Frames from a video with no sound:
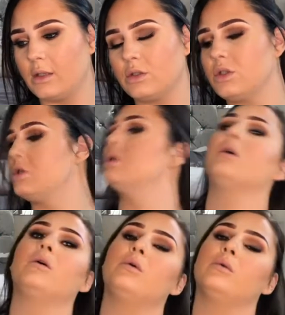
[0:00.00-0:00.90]
It's
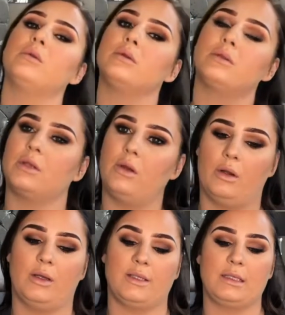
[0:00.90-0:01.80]
so
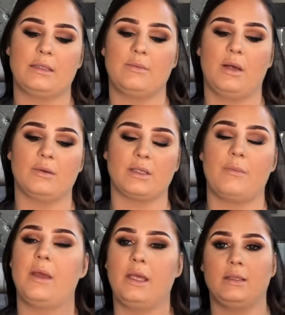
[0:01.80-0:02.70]
nice. It smells
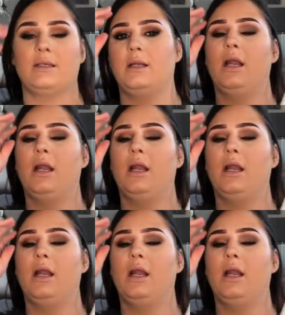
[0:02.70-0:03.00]
amazing.